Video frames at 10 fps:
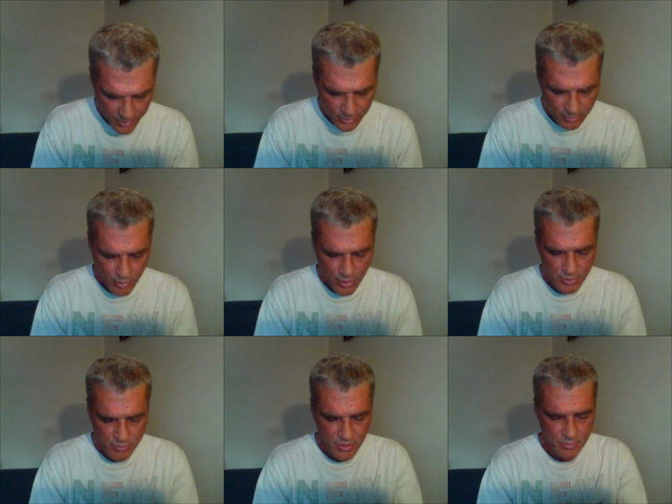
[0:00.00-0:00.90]
The
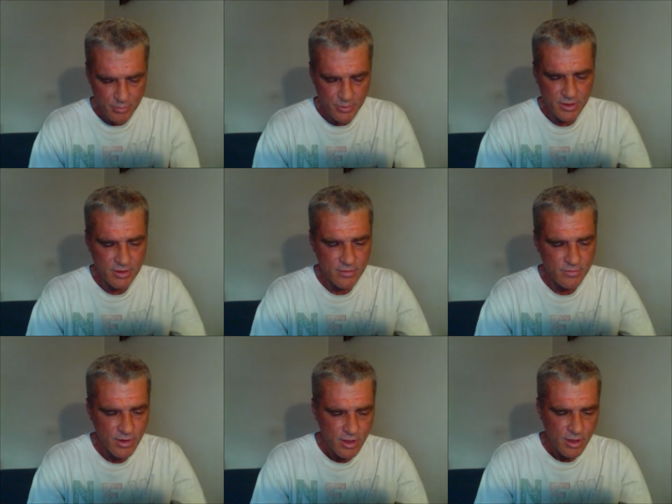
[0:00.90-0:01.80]
Muslims that believe
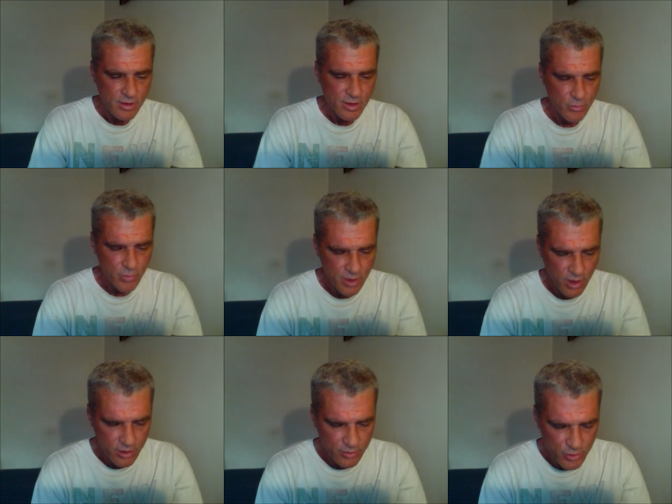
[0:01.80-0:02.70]
that we
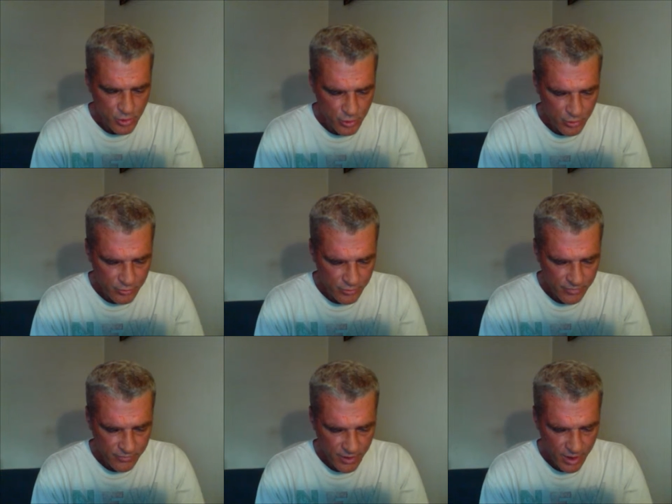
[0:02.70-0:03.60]
are the children of
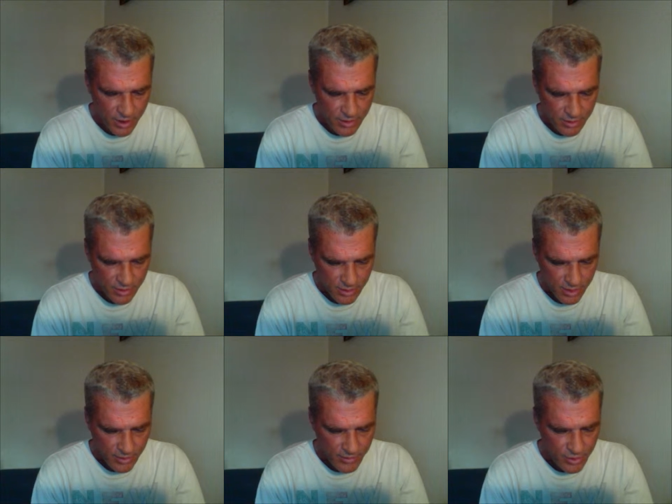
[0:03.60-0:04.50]
God,
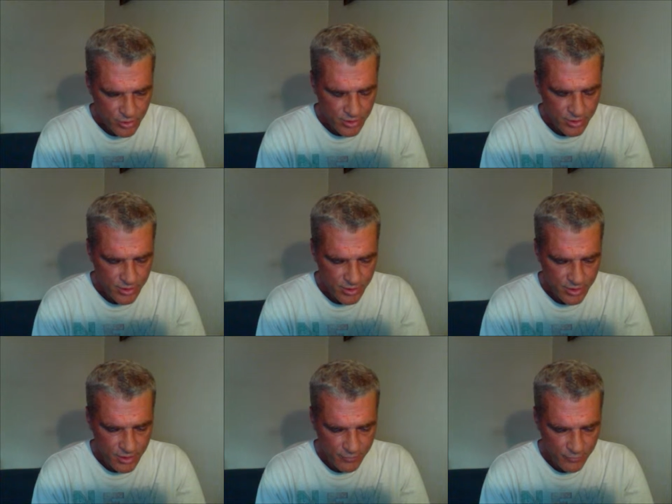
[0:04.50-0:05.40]
and that Jesus is
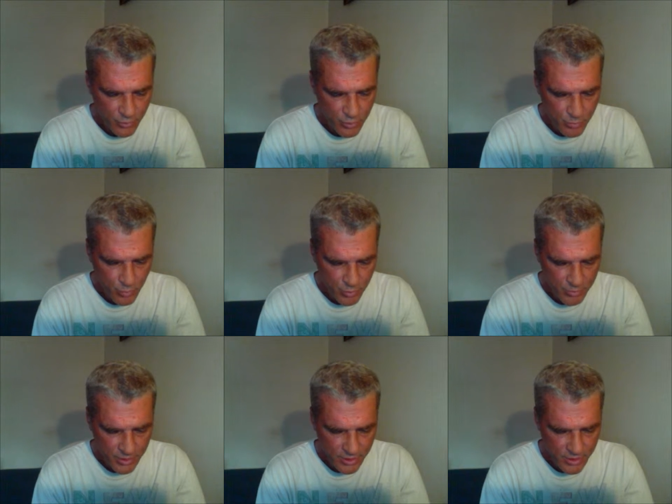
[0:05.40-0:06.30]
the firstborn
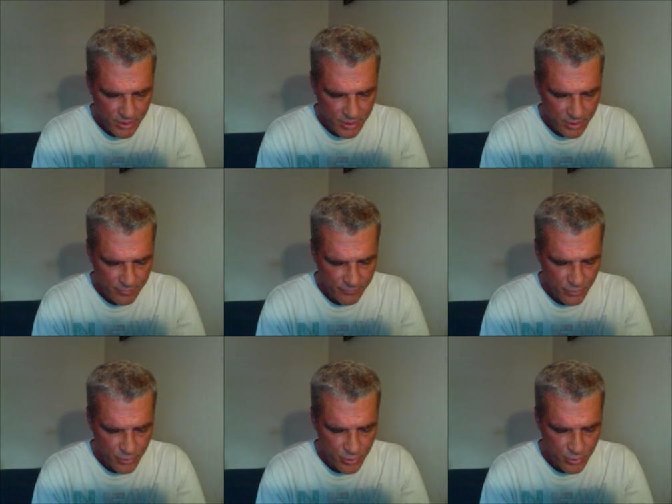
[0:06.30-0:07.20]
because he is the
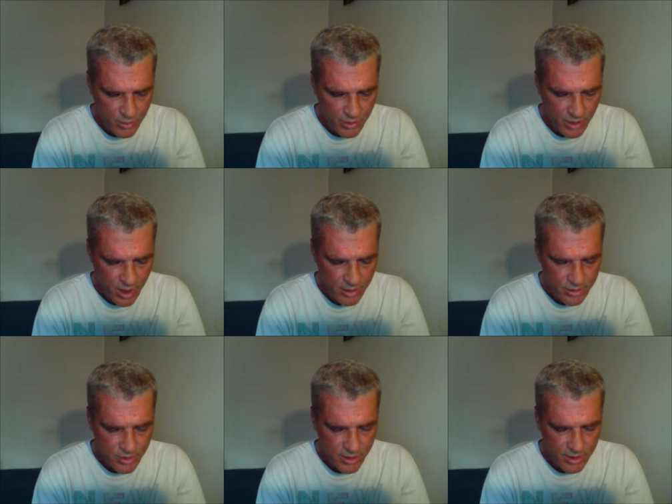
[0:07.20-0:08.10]
first to acknowledge
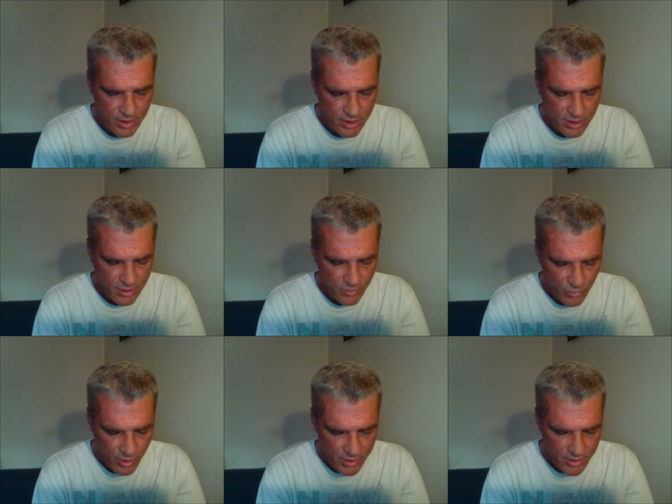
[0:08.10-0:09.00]
that he
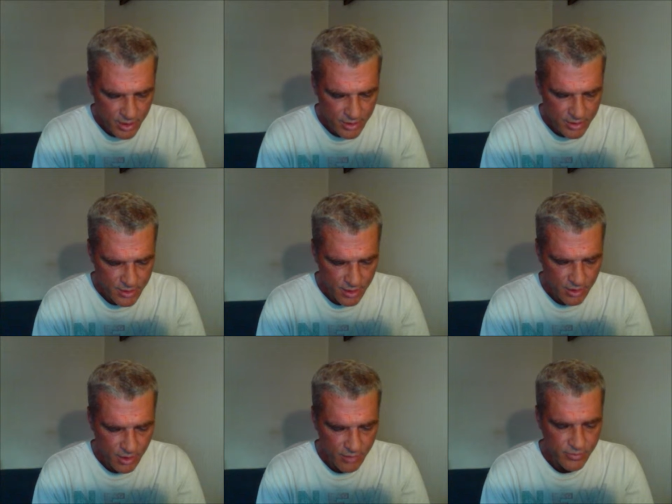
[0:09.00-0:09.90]
was a son
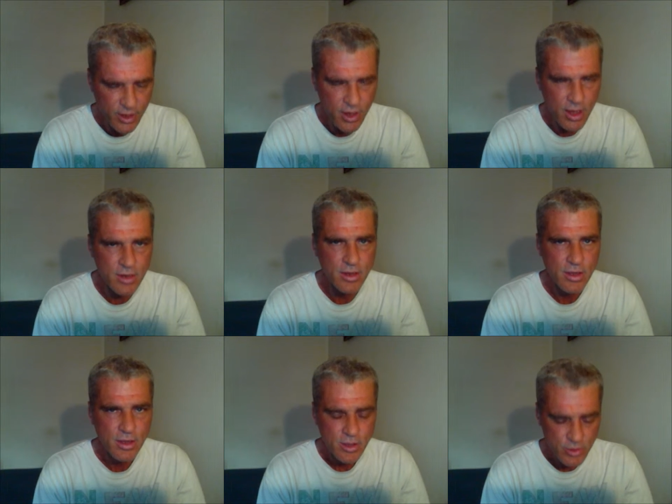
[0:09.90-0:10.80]
of God,
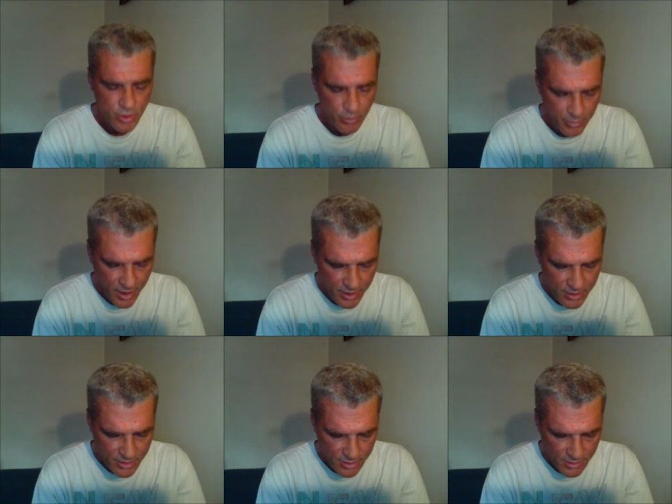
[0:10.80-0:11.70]
shall pass
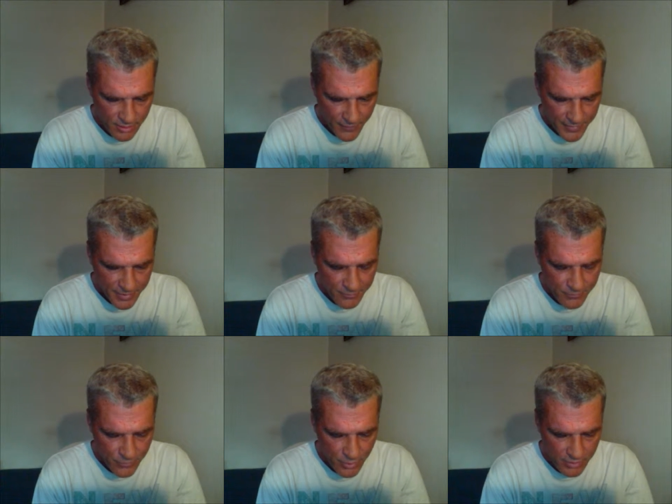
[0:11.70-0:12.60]
in
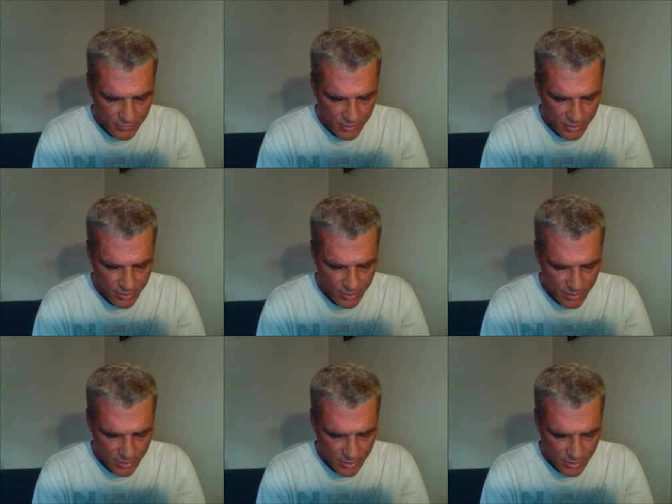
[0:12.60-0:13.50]
front of
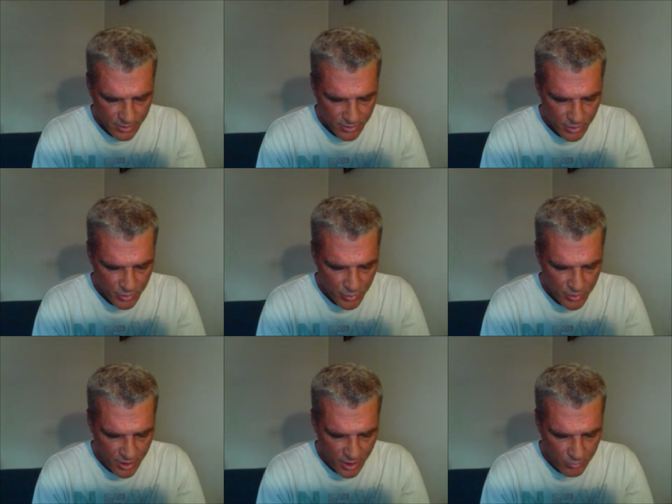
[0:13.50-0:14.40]
us. This will
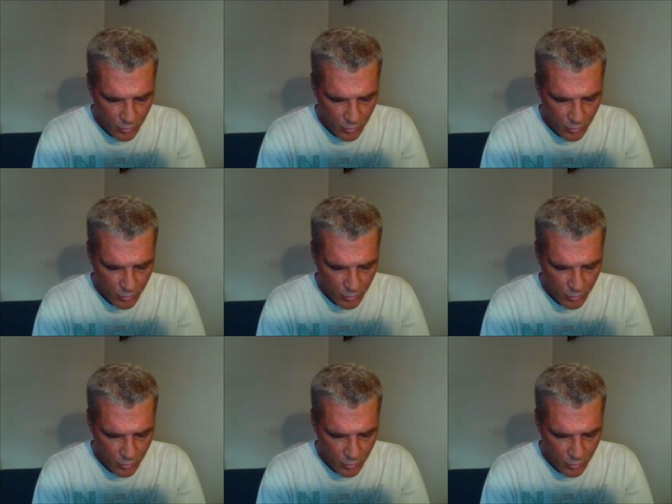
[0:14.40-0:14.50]
stop more